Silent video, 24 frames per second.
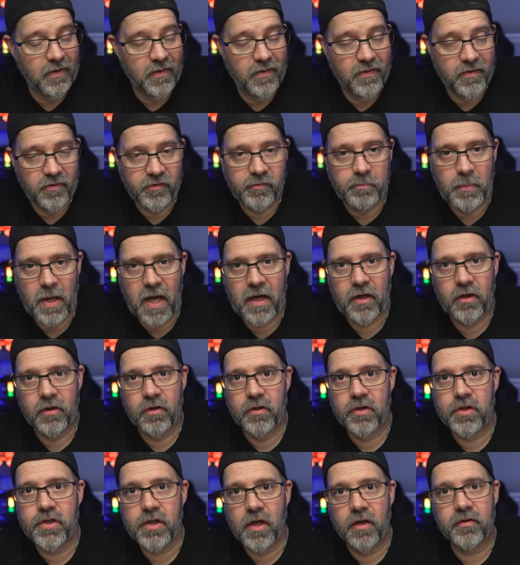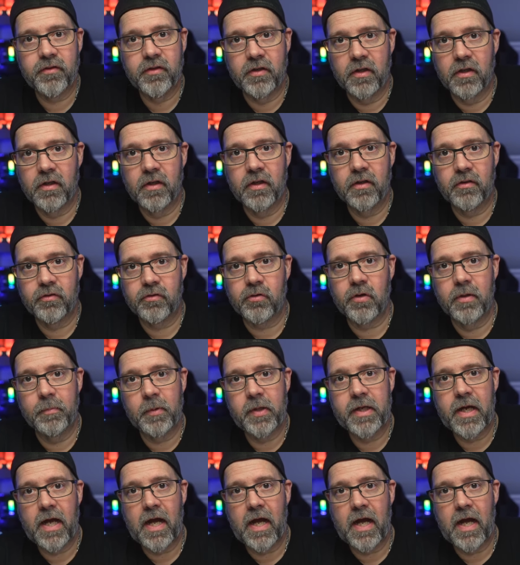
this monitor does get extremely